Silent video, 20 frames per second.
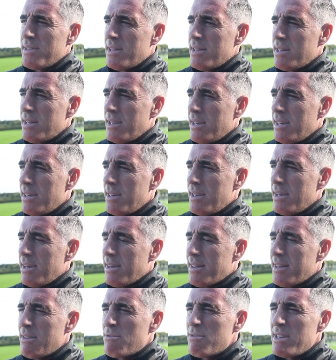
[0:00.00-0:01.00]
and I
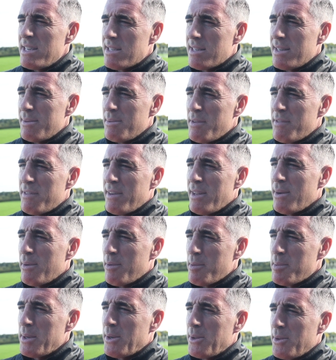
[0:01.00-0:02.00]
think recently we feel like
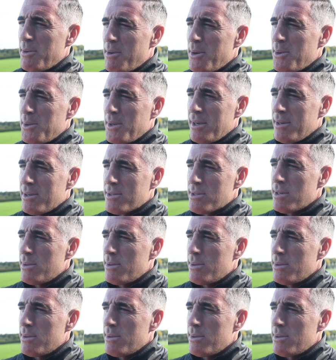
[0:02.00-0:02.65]
we've been on the road a lot,